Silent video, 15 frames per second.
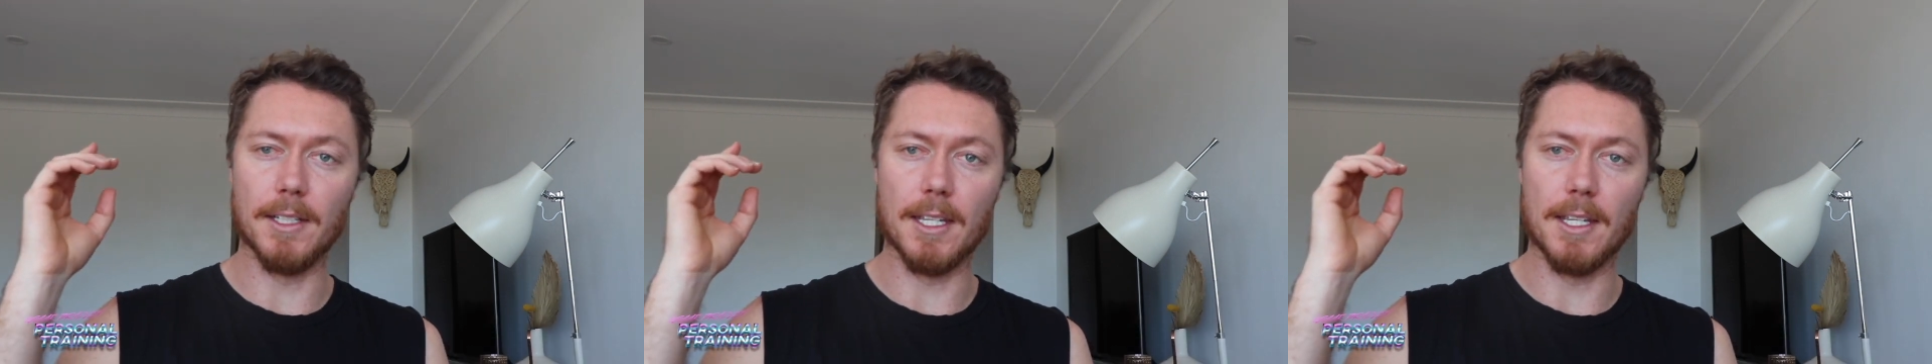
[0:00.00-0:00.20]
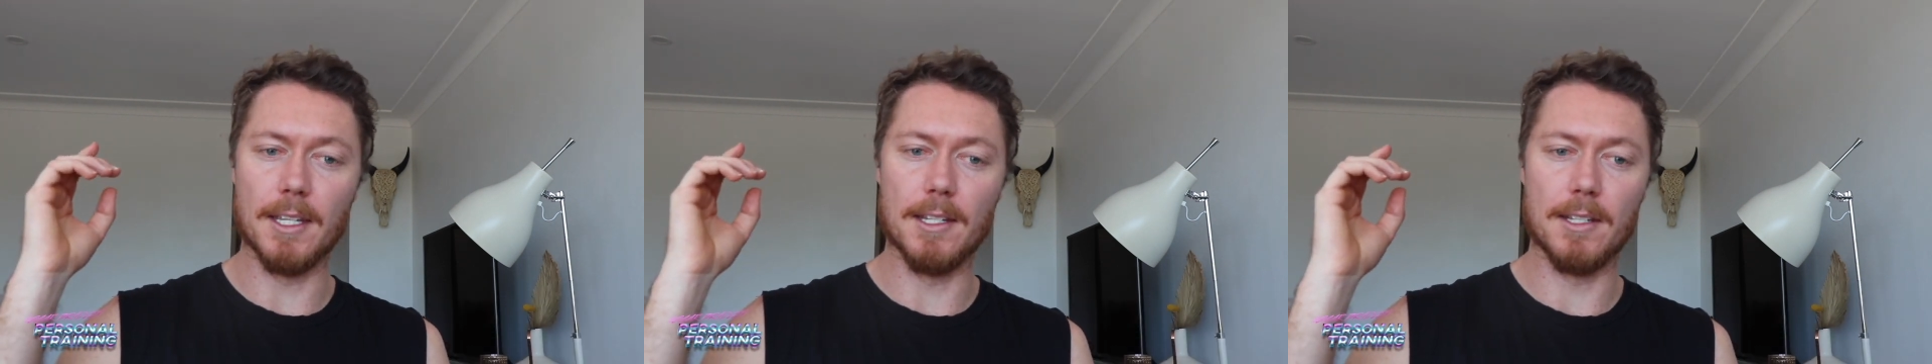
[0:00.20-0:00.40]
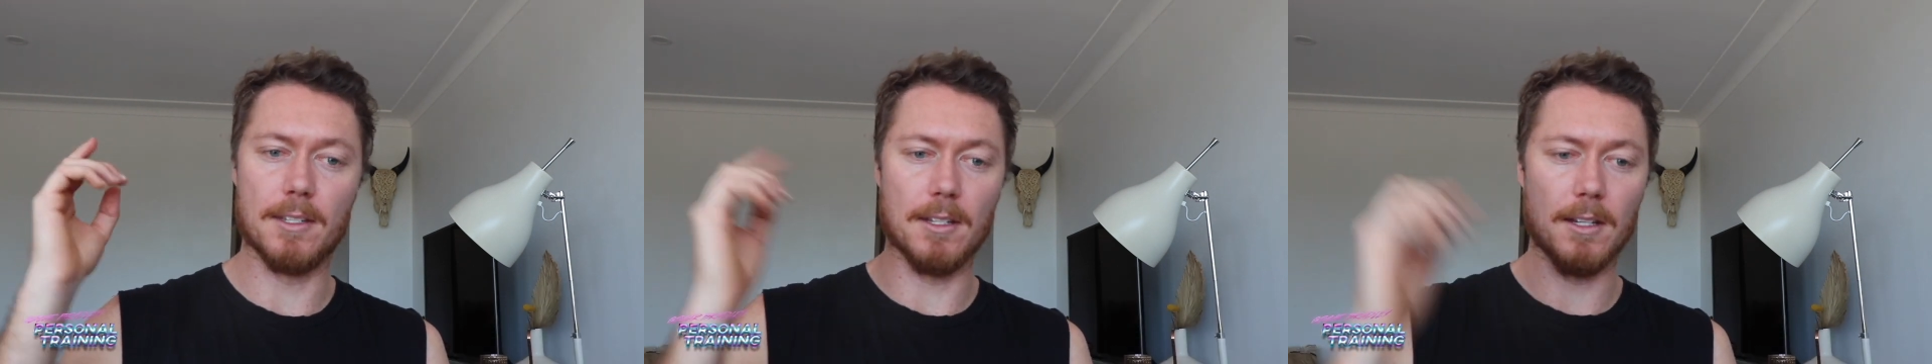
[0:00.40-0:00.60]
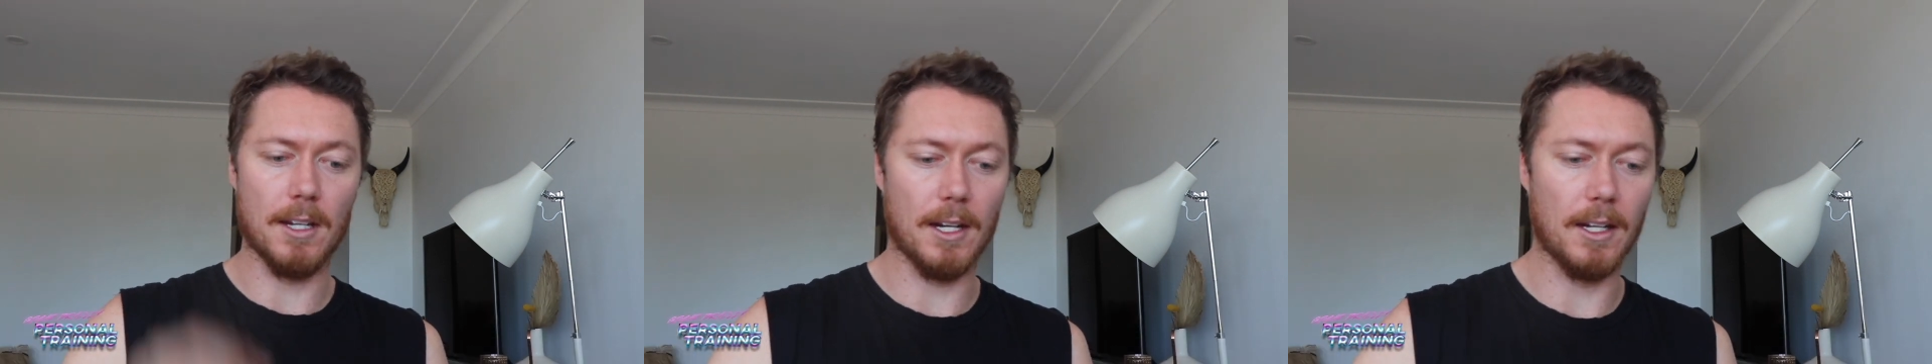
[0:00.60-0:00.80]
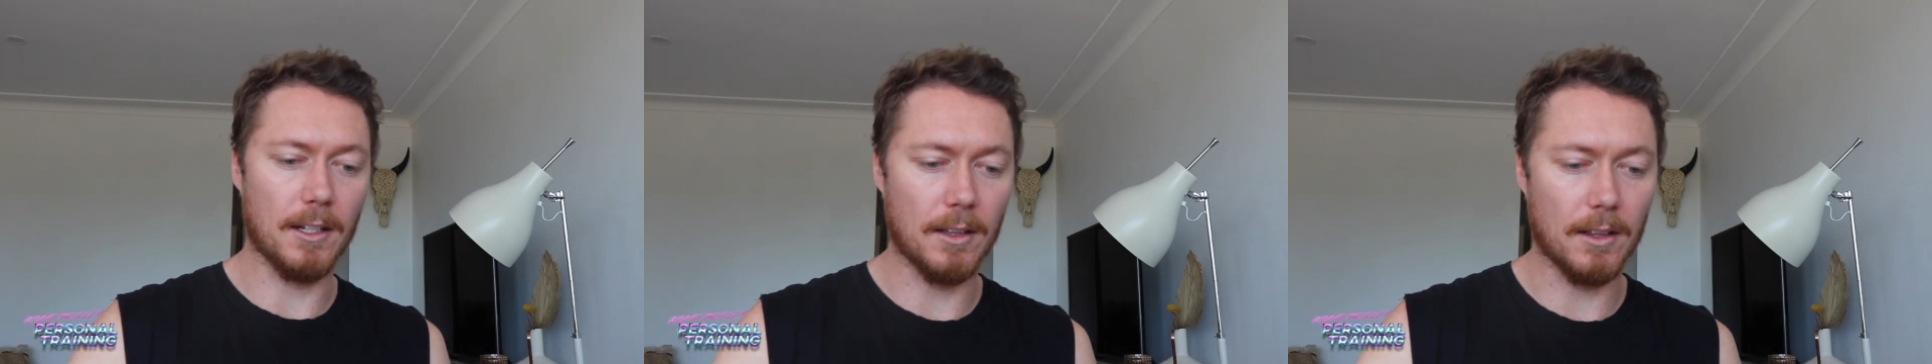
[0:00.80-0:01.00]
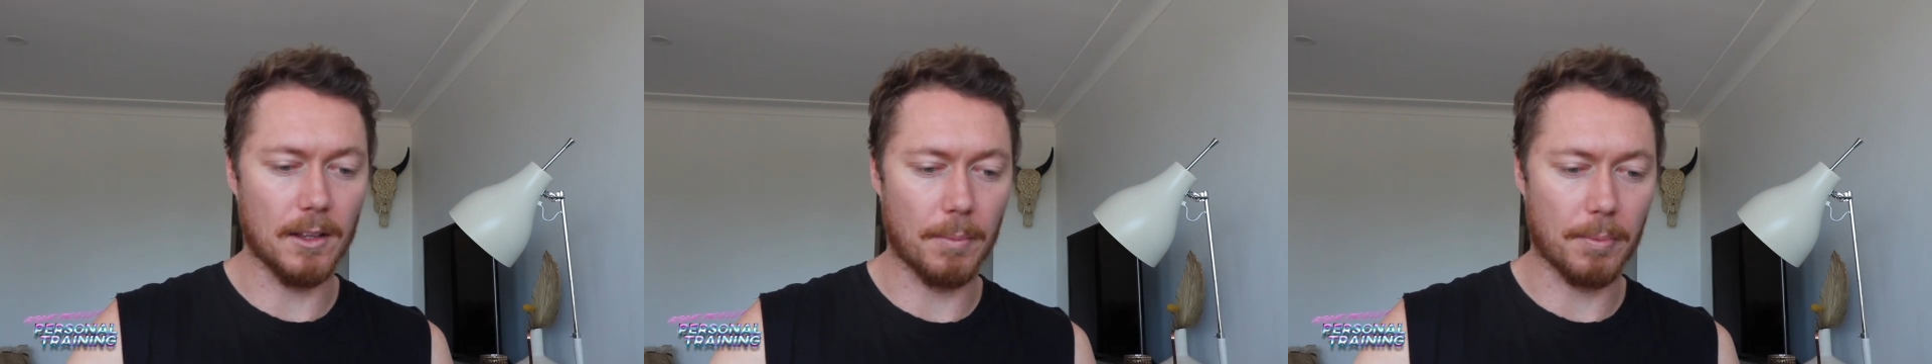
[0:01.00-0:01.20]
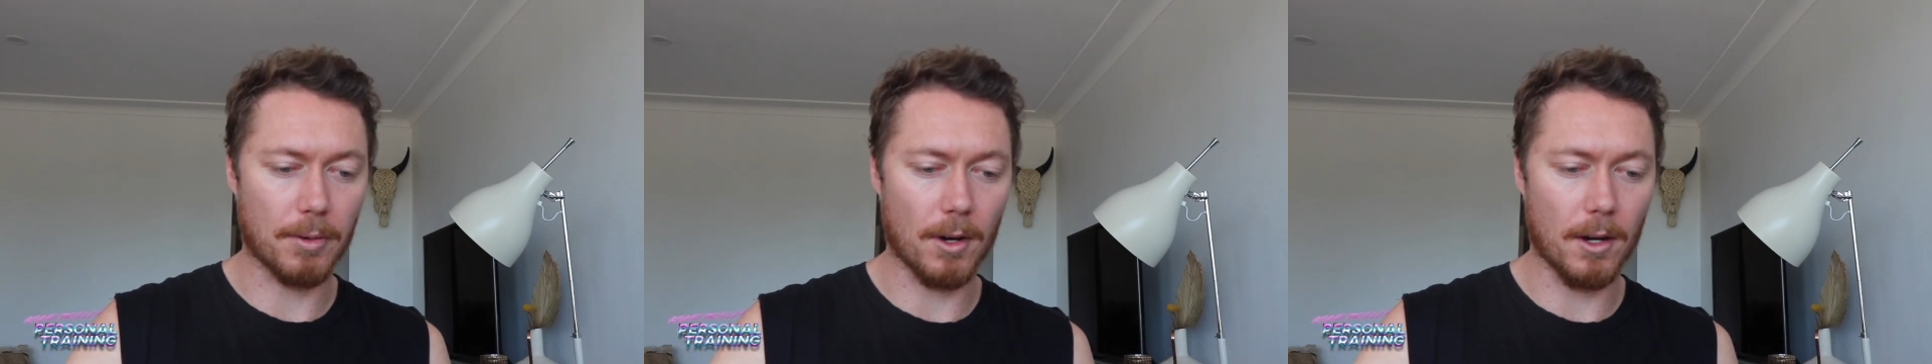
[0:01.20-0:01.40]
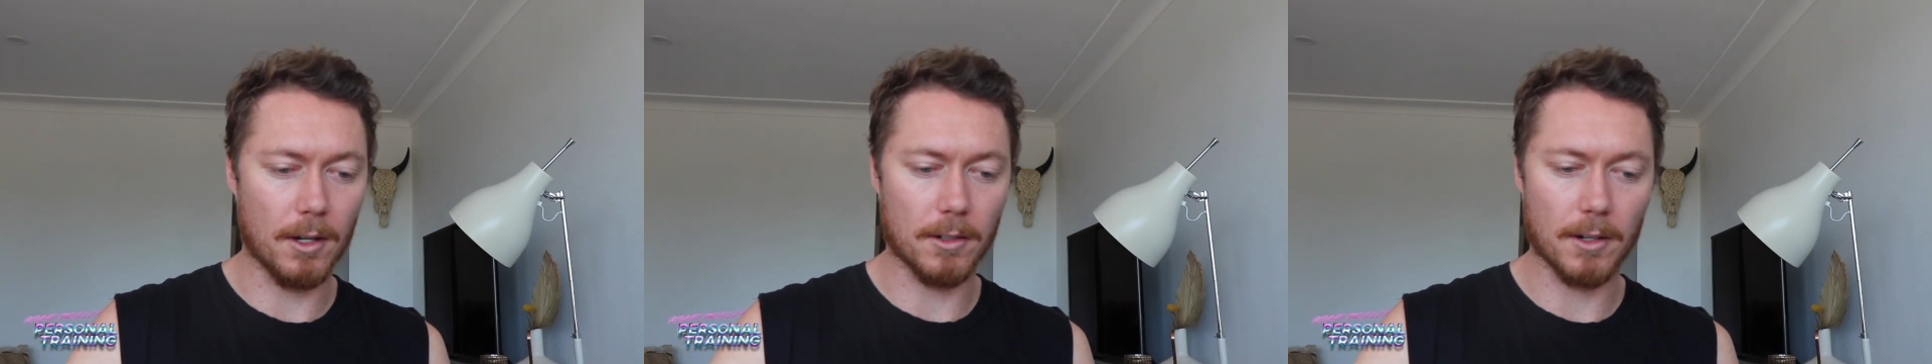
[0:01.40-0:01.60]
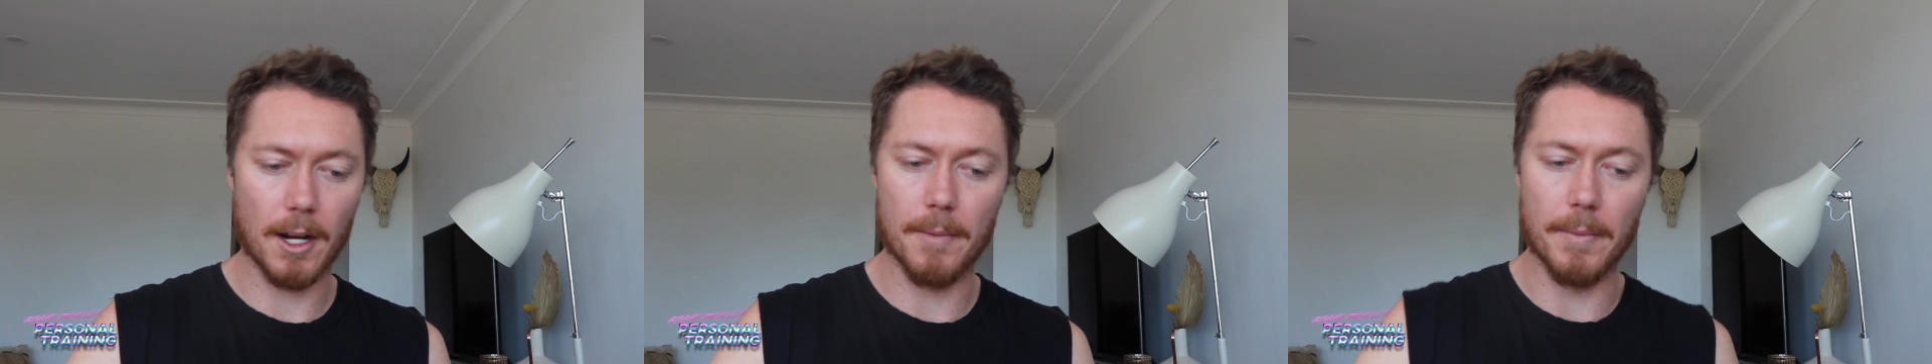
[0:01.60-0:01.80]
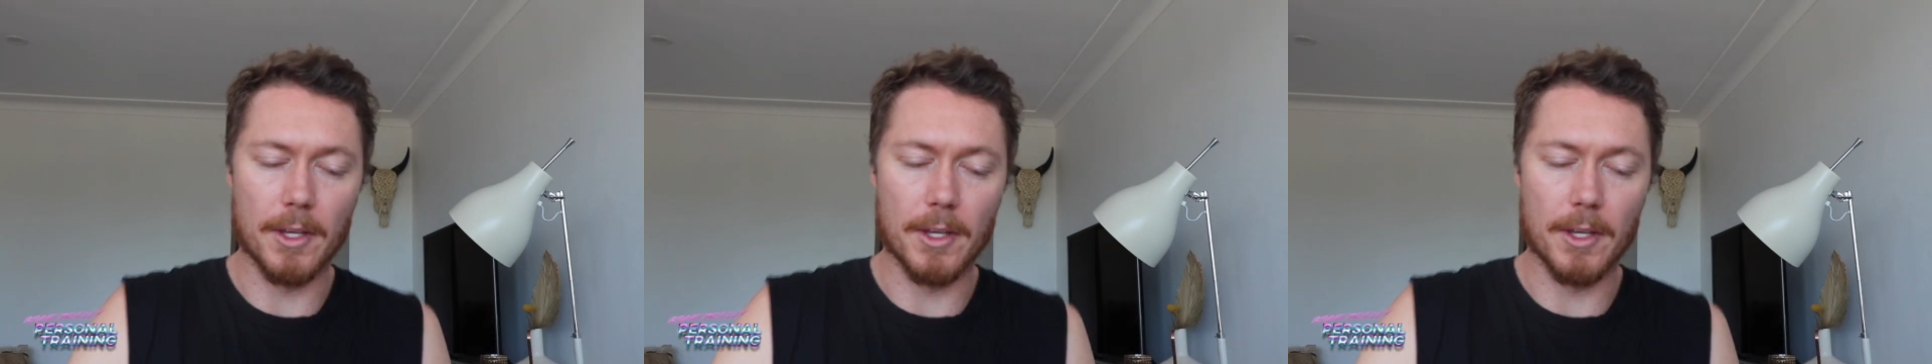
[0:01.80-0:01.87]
is in the program,